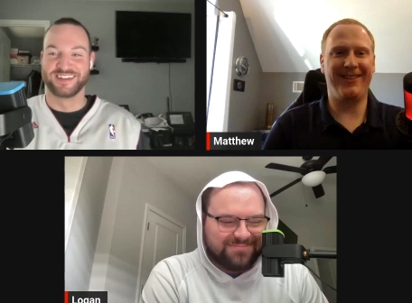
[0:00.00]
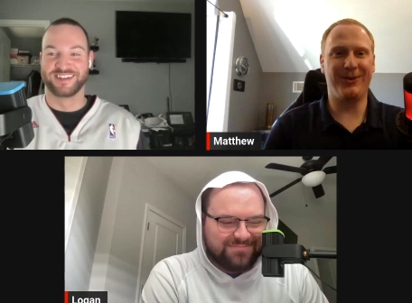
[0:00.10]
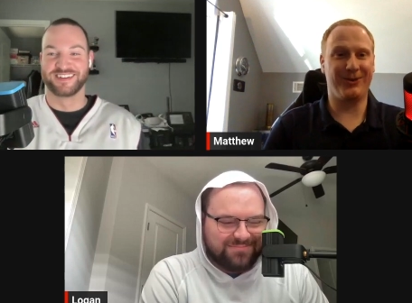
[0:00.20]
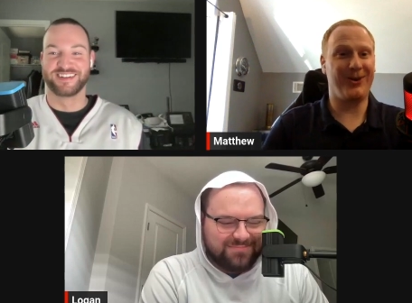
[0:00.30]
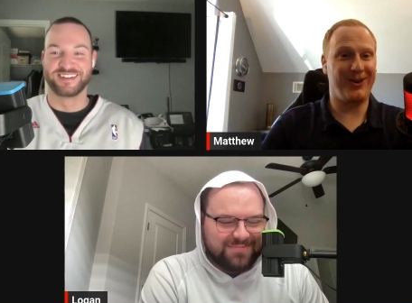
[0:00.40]

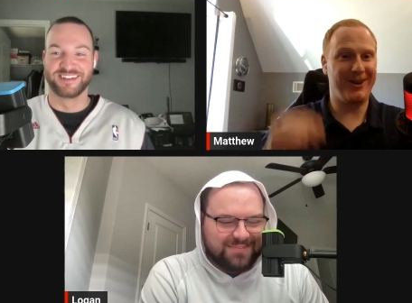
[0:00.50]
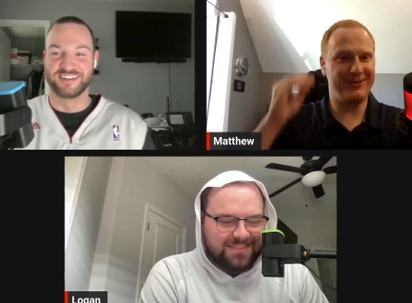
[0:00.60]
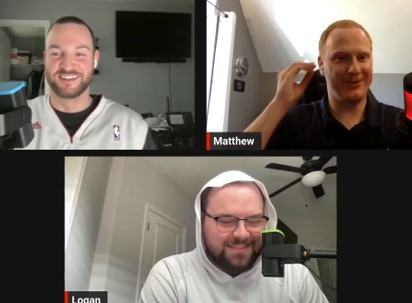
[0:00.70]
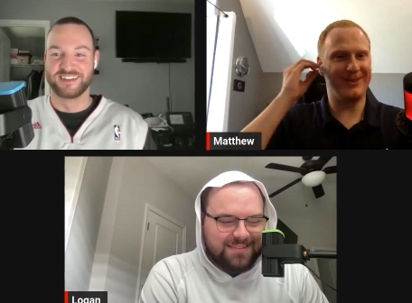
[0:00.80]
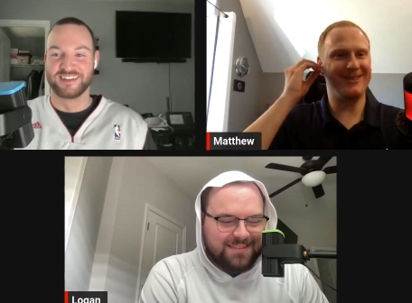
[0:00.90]
Speaker 1: were all gone
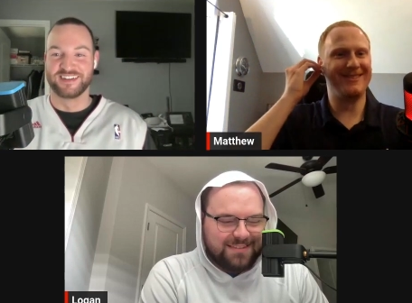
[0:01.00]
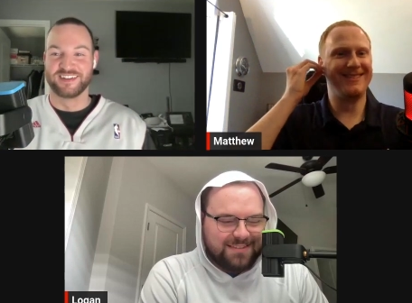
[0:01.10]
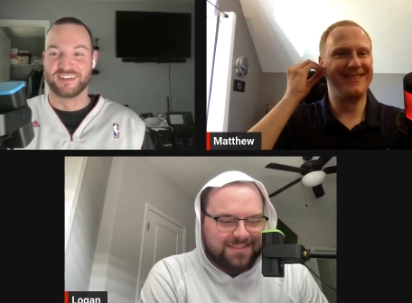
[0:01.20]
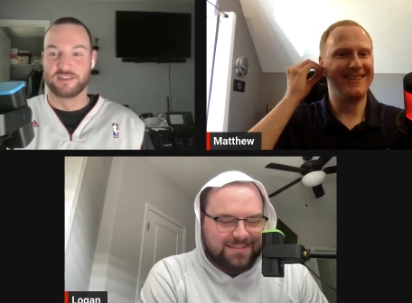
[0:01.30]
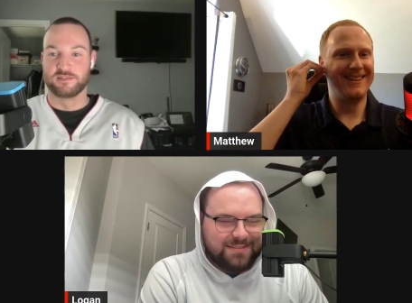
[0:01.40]
for real.
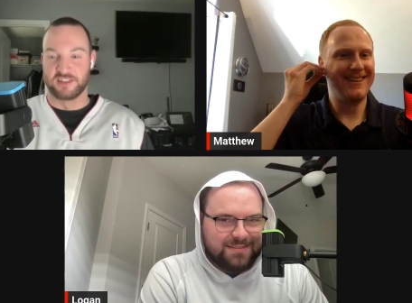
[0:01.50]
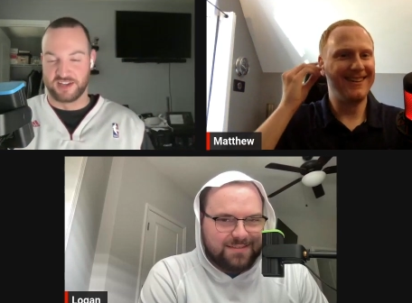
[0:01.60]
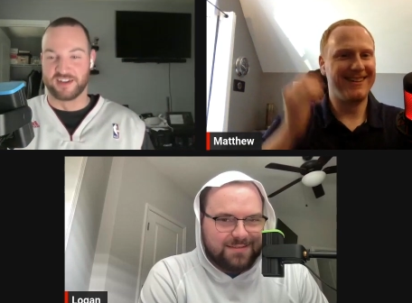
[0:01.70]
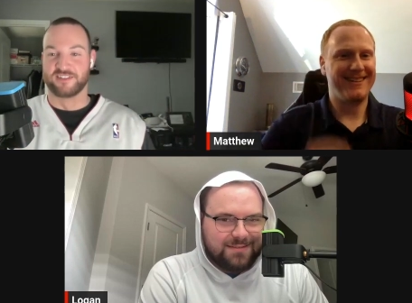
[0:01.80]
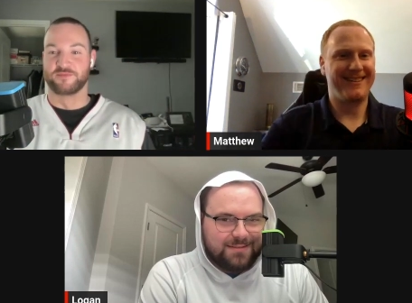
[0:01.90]

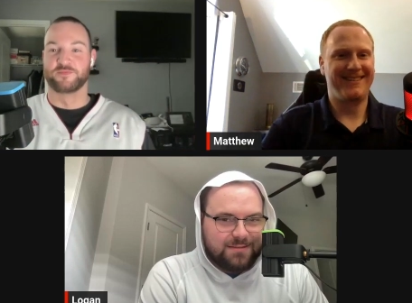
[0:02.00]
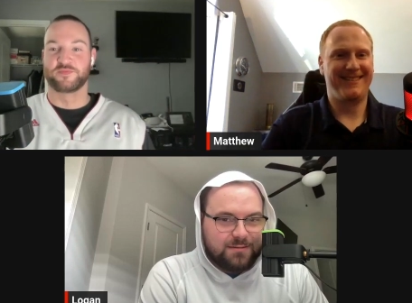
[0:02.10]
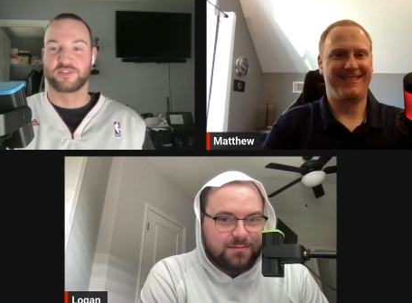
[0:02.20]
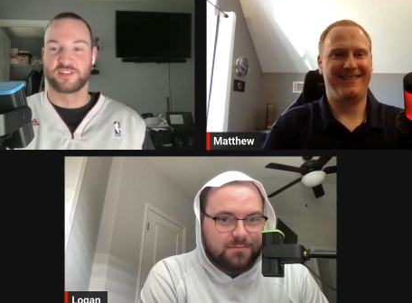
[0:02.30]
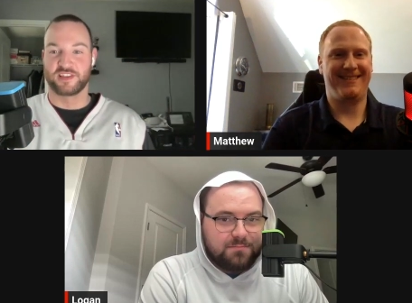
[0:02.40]
Yeah.
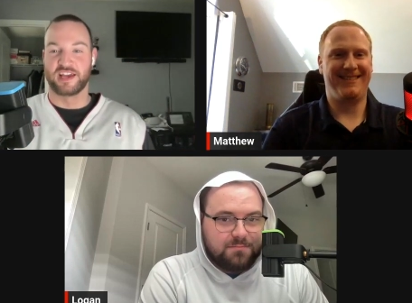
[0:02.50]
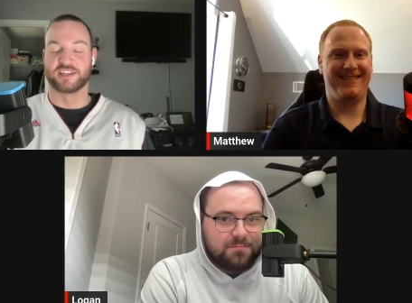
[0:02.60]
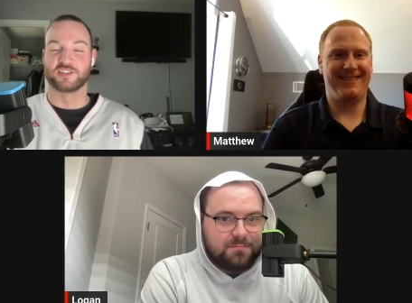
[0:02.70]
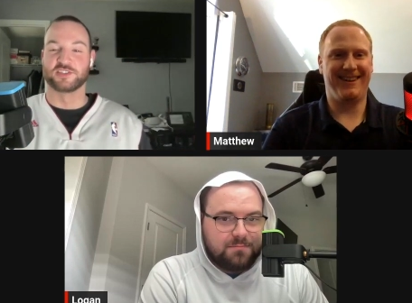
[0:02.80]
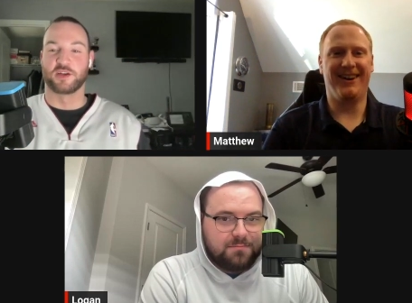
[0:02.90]

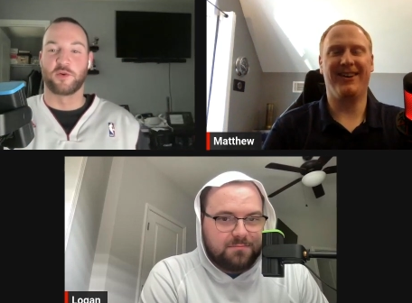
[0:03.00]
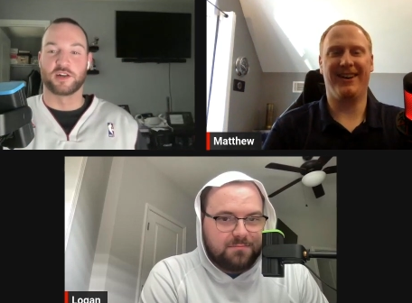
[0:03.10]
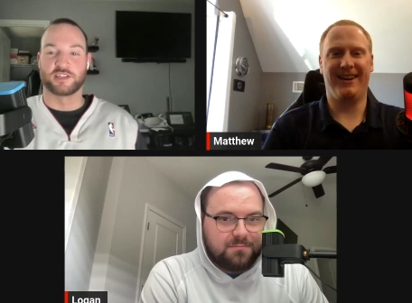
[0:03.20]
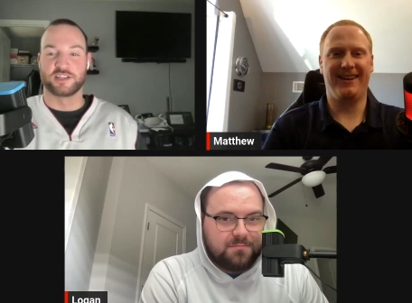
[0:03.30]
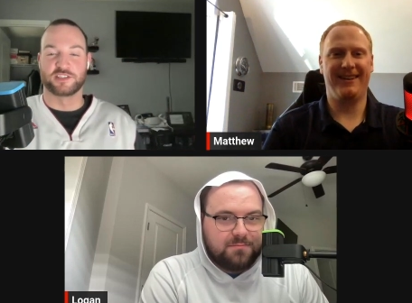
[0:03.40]
Speaker 2: As soon as I
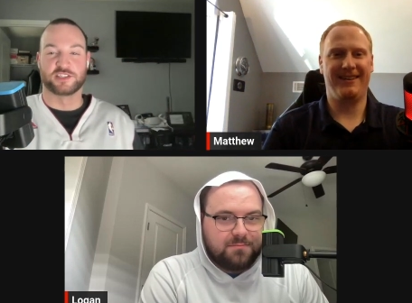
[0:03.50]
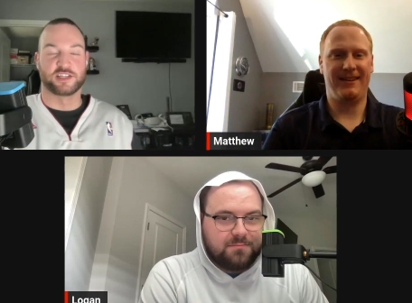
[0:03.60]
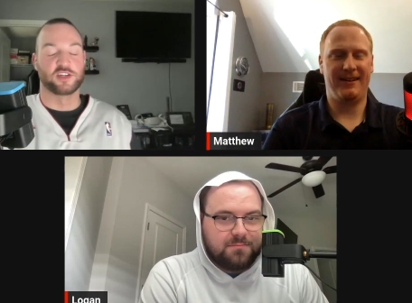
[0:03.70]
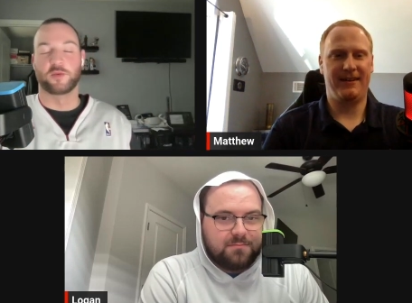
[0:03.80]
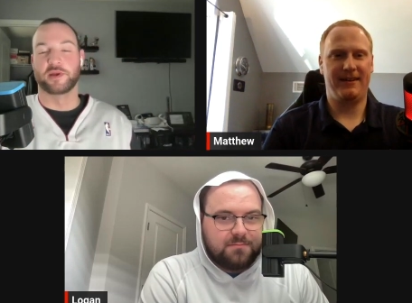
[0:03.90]
walked in, she
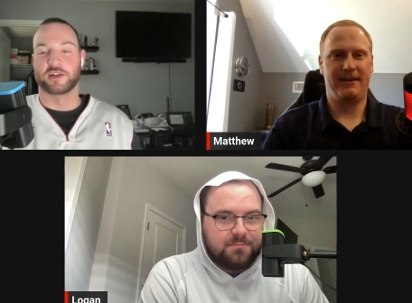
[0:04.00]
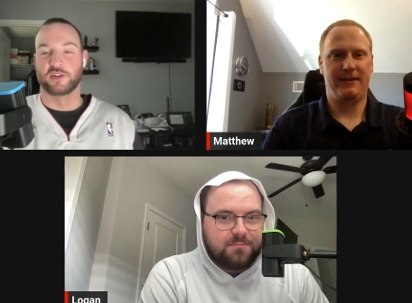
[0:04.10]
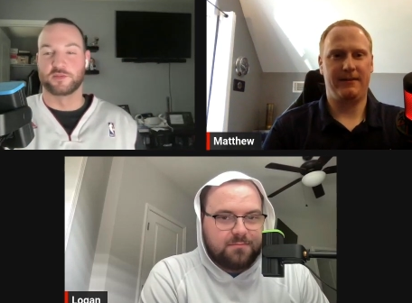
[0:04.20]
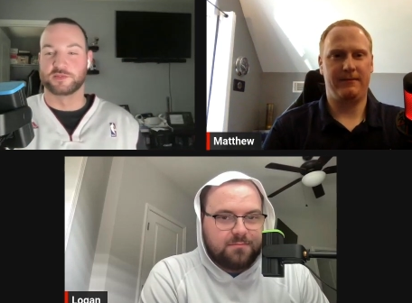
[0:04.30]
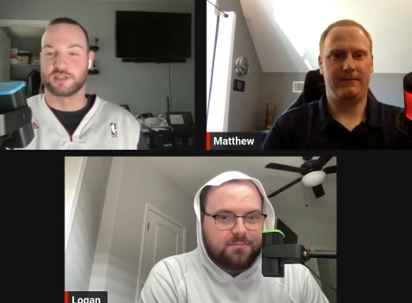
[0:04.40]
said no
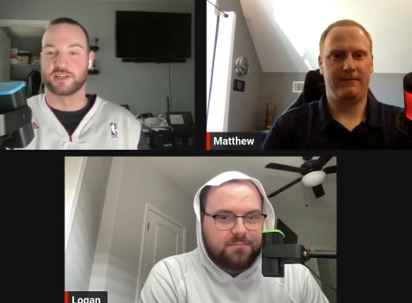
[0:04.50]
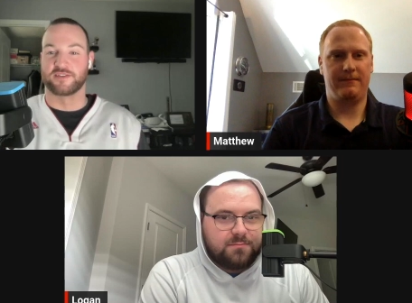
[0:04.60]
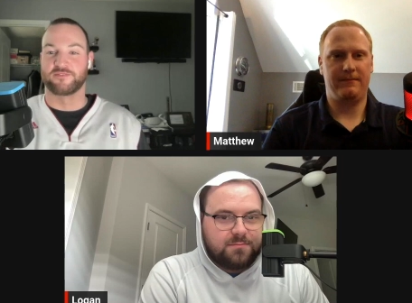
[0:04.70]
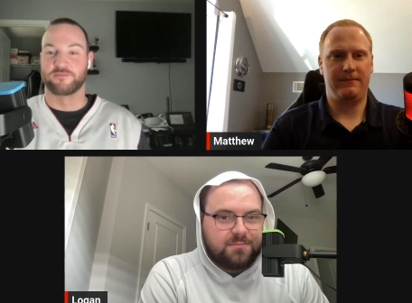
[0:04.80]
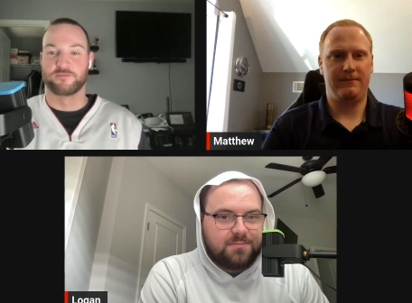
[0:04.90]
Michelobs. I was
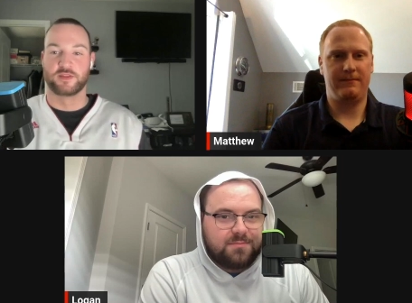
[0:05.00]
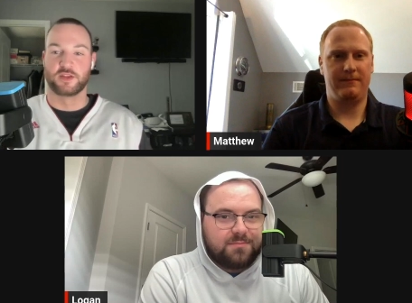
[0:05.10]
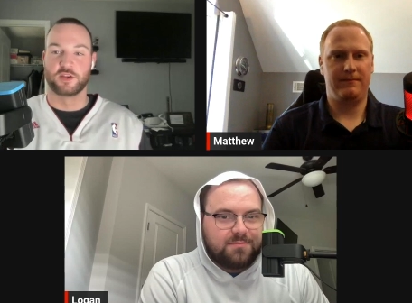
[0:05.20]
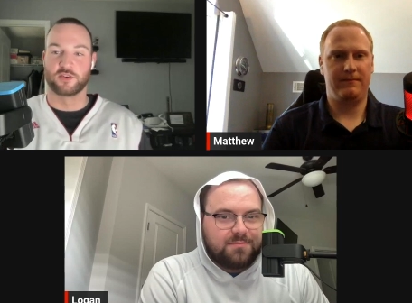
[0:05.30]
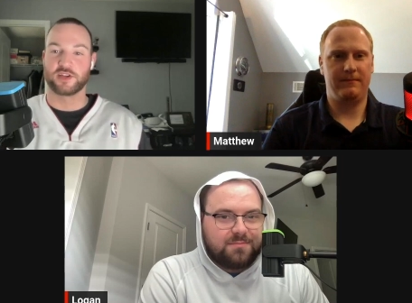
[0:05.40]
like,
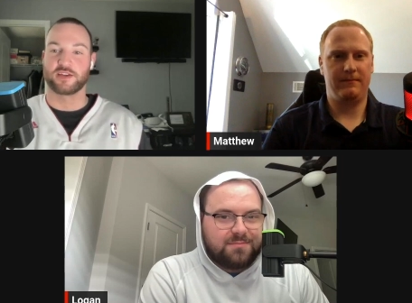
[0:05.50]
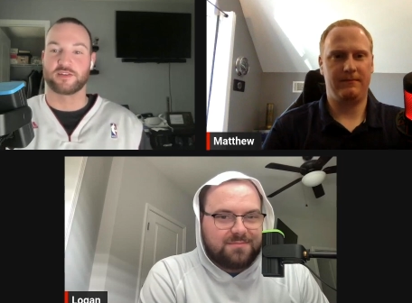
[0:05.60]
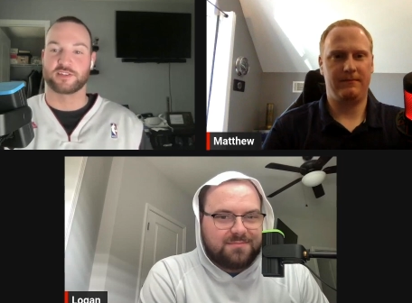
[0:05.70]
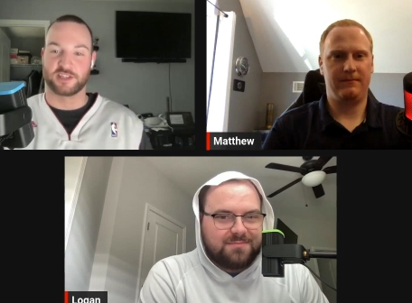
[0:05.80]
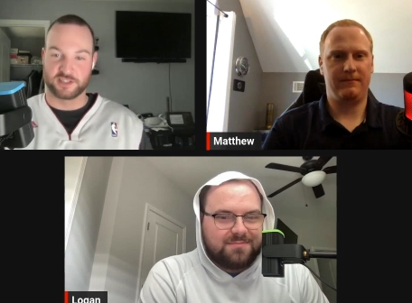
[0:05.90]
okay,
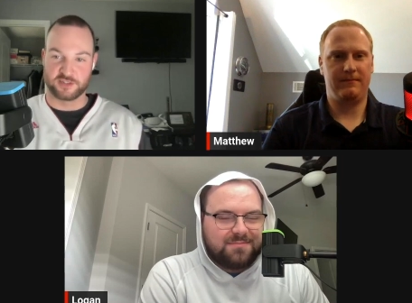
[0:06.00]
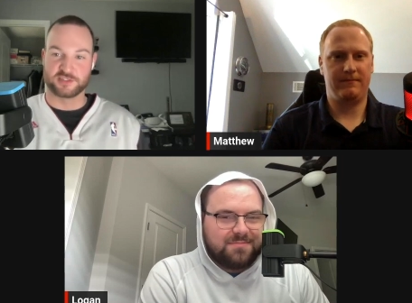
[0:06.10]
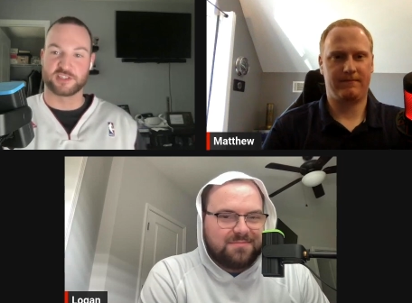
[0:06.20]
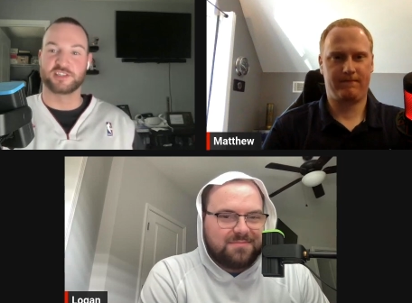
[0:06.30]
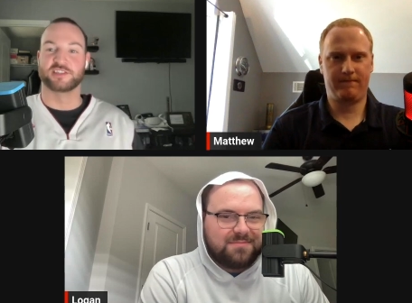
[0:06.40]
I'll take
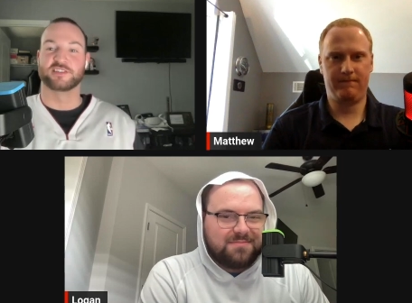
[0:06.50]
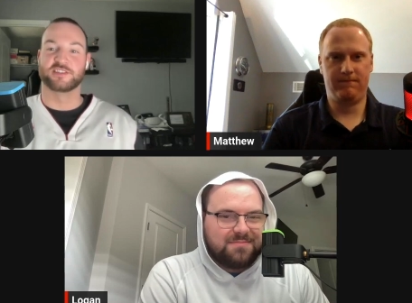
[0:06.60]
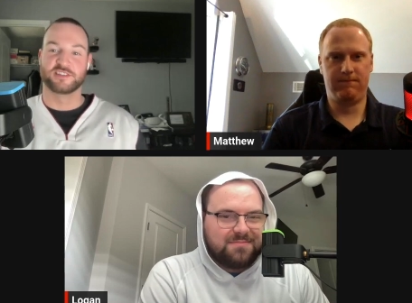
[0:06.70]
Dos Equis.